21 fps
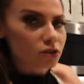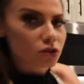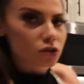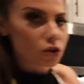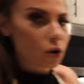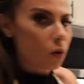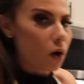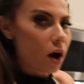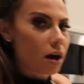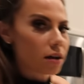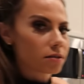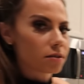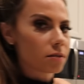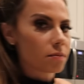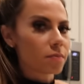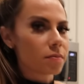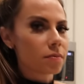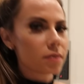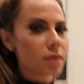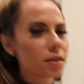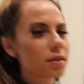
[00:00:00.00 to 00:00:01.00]
is so
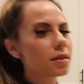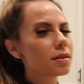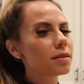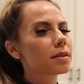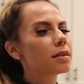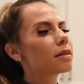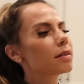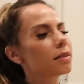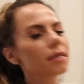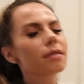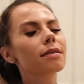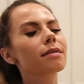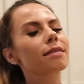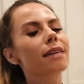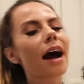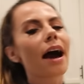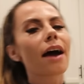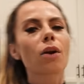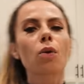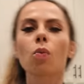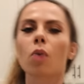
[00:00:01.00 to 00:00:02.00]
awesome. This has
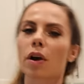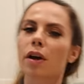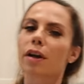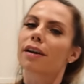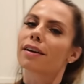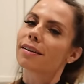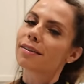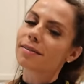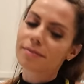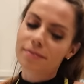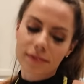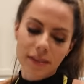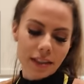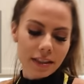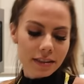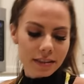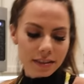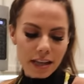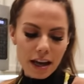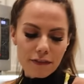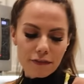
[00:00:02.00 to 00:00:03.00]
gotta work.
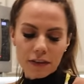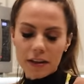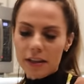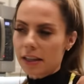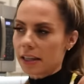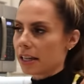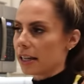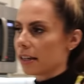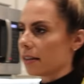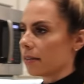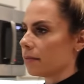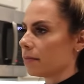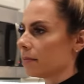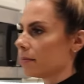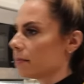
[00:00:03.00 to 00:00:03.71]
Definitely.